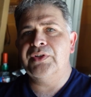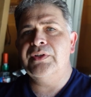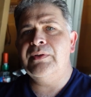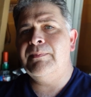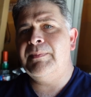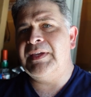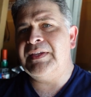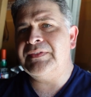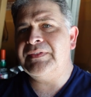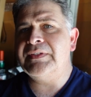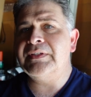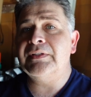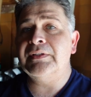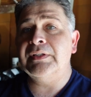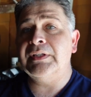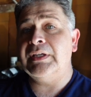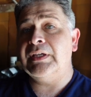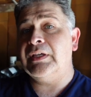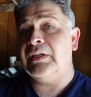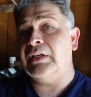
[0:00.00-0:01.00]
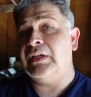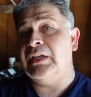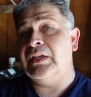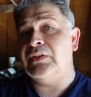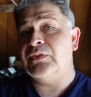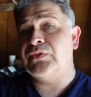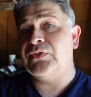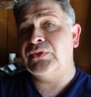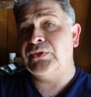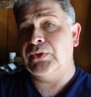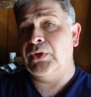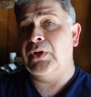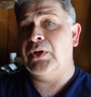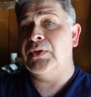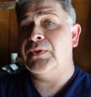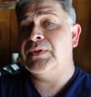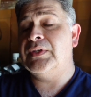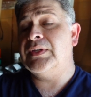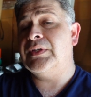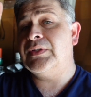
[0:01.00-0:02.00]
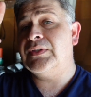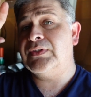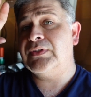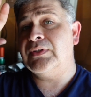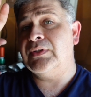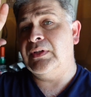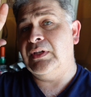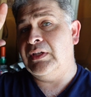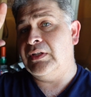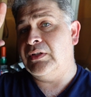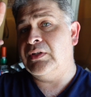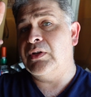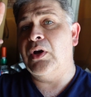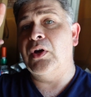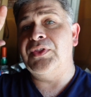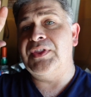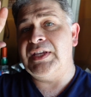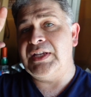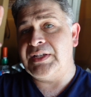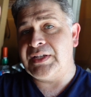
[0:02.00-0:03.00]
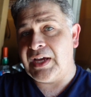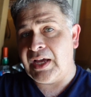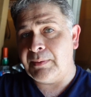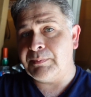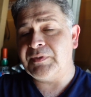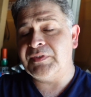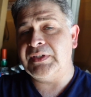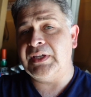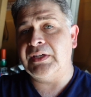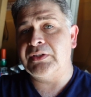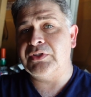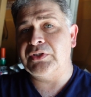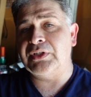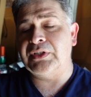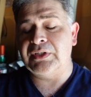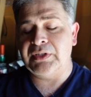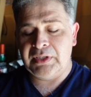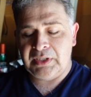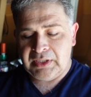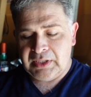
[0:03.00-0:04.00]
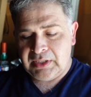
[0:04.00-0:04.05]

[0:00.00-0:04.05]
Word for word: going to basically install this in the top section